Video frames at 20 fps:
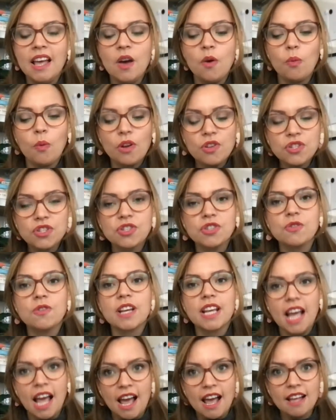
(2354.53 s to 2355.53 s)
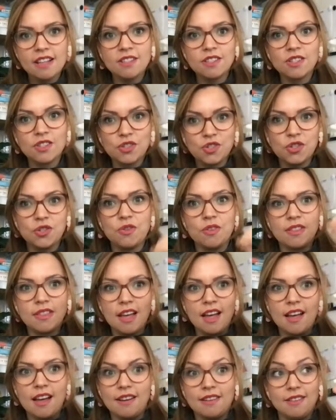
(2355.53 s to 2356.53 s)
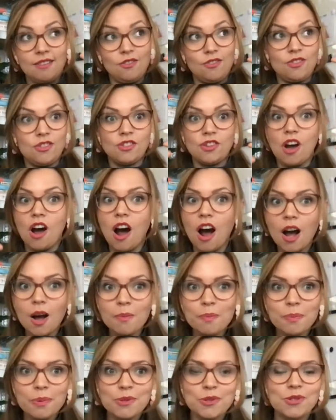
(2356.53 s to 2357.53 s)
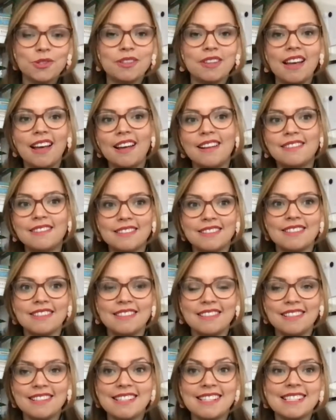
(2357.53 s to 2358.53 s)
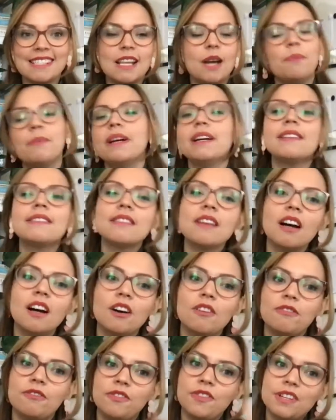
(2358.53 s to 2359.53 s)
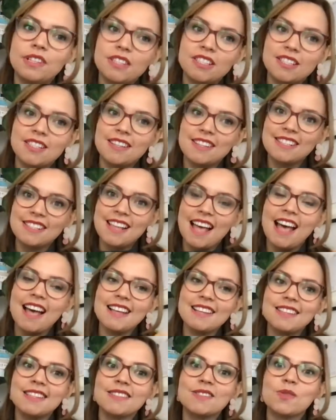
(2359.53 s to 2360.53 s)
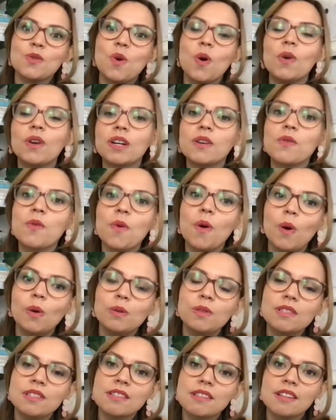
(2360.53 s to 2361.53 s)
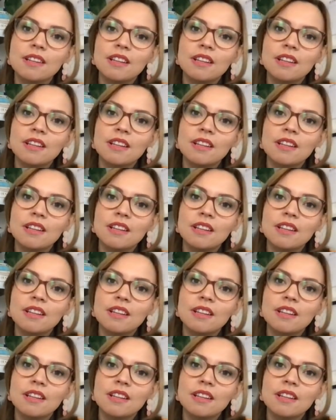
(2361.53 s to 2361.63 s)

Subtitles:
Once you get to that top, to that summit of success, quote unquote,